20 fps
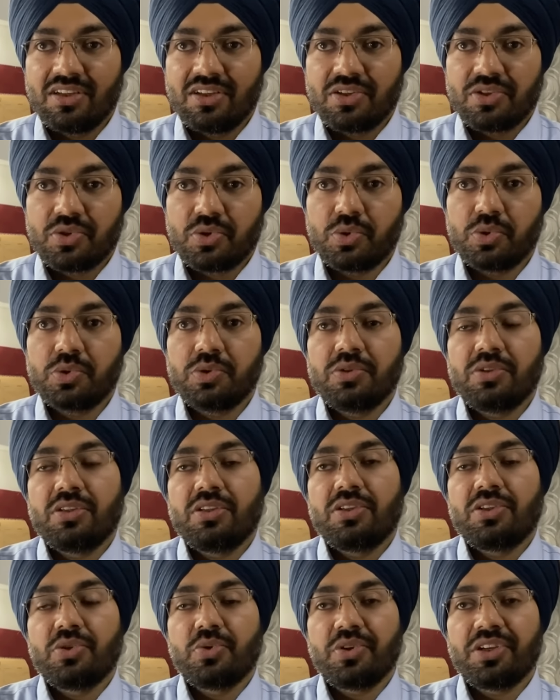So
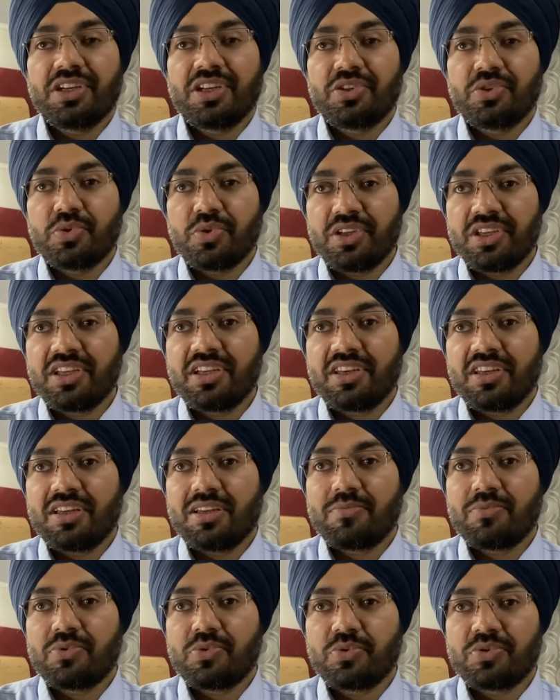you need a unique
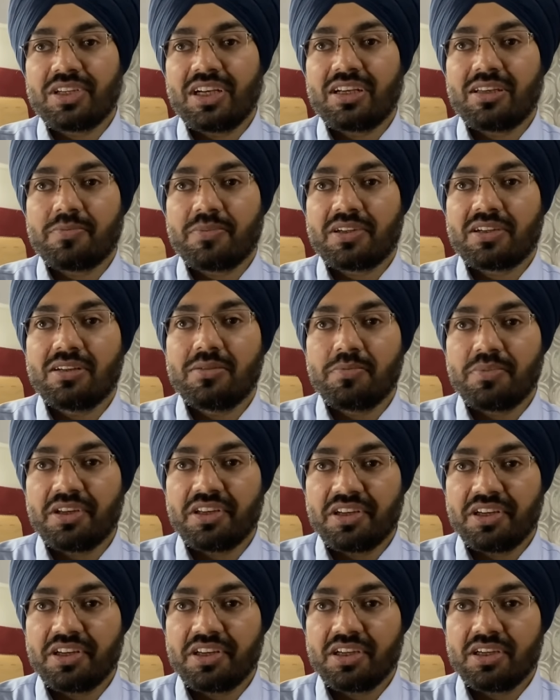name to set up a company
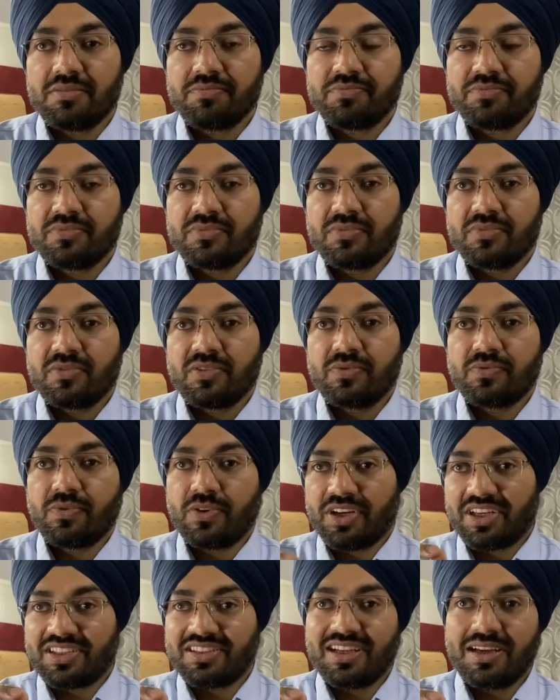in India.
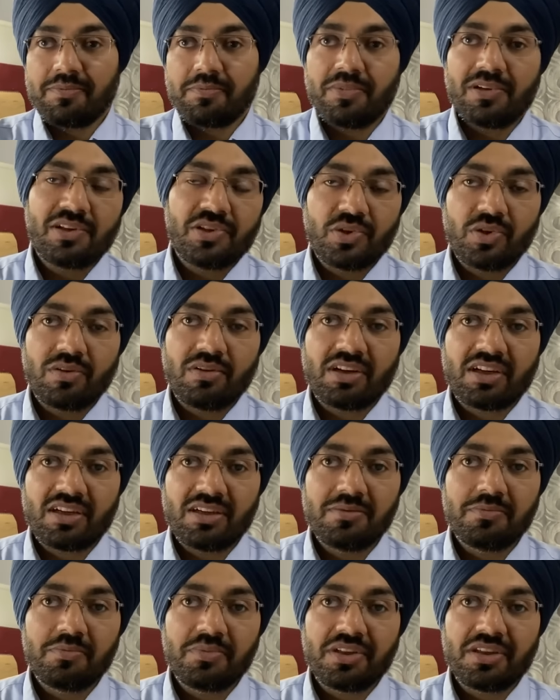For example, you have a
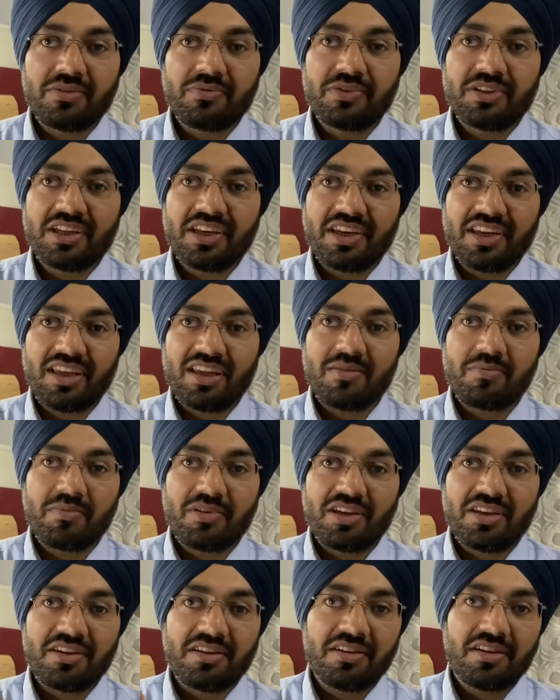company with a name
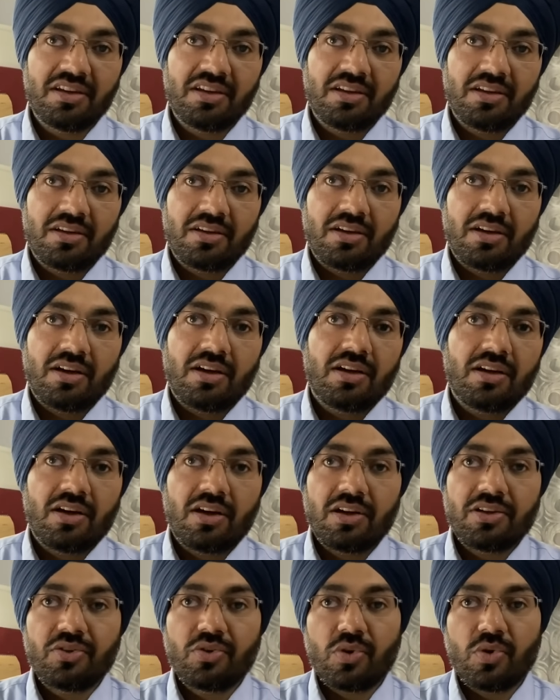in
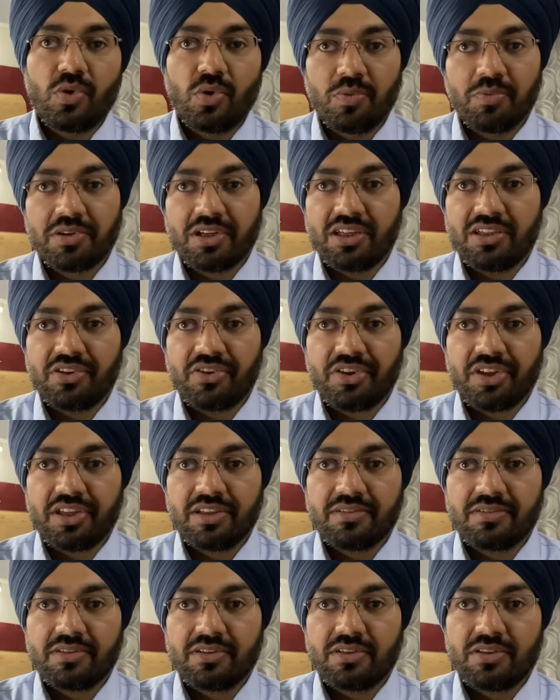your home country,
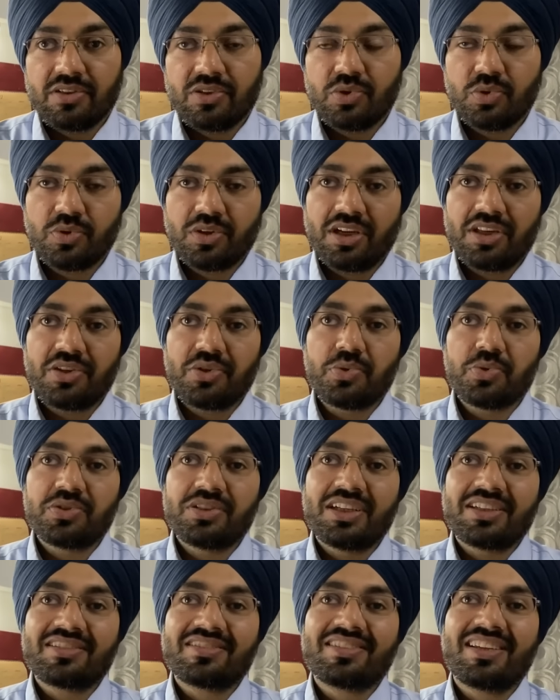you can use
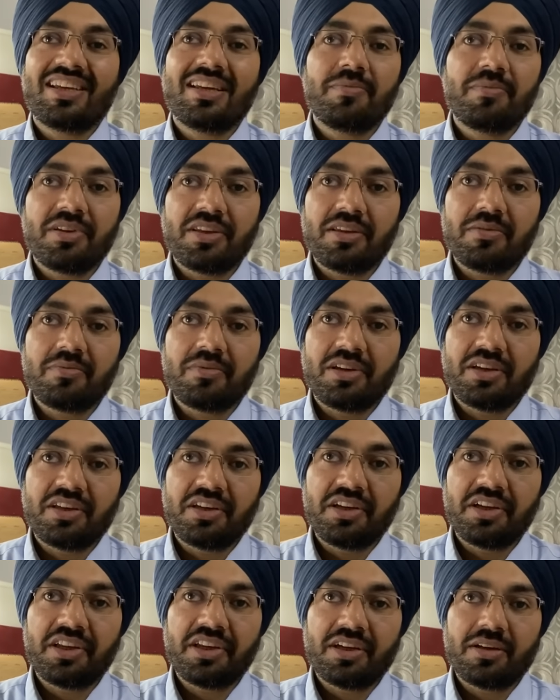that same name in
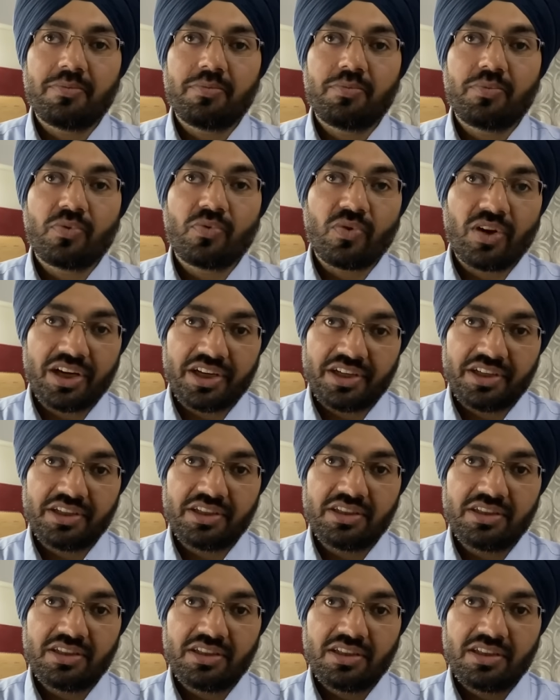India provided